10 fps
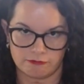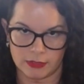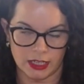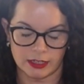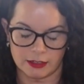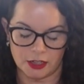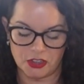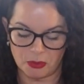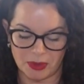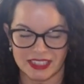and,
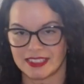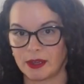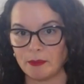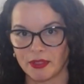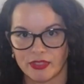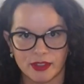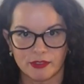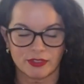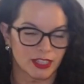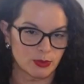you know, make it take a month
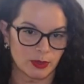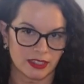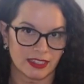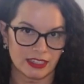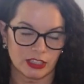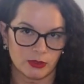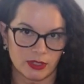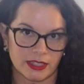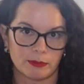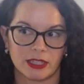if that's what you
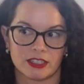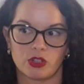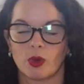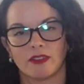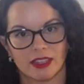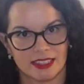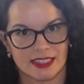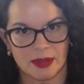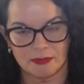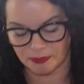need because you don't have a lot of
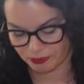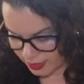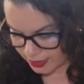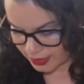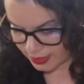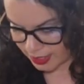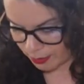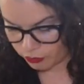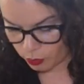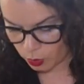time.
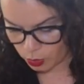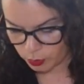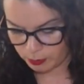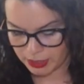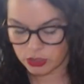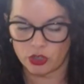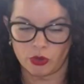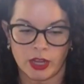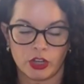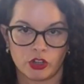Step 4 would be to
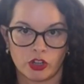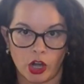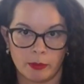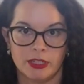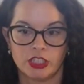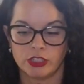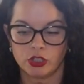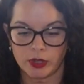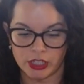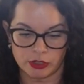create your garbage and
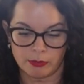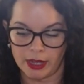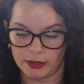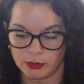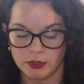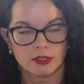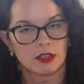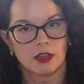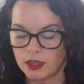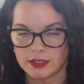donation piles.
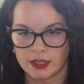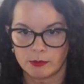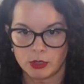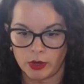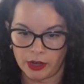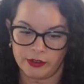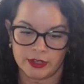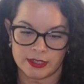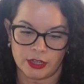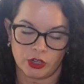Set up 2
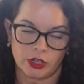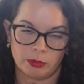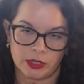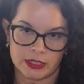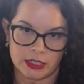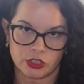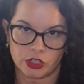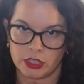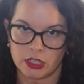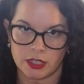areas that you're going to place things
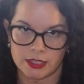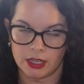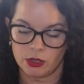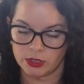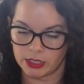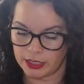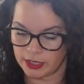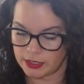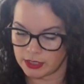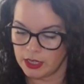you're going to toss out
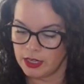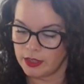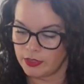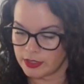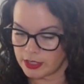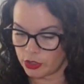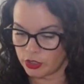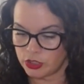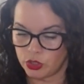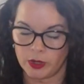and things that you're
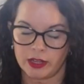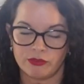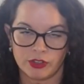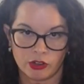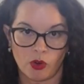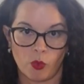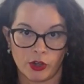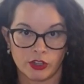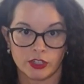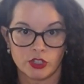going to donate. Figure out
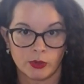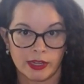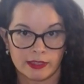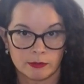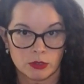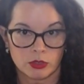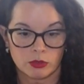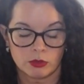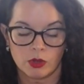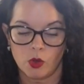where you're going to donate them
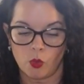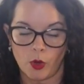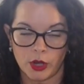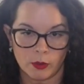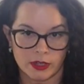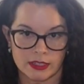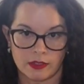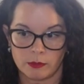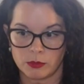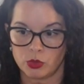to, where you want to
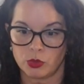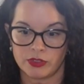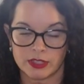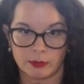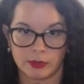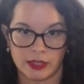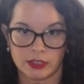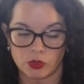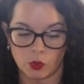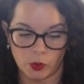send them to, if it's a
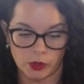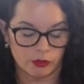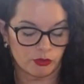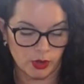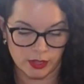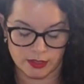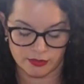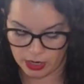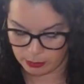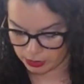place or friends,
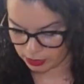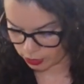family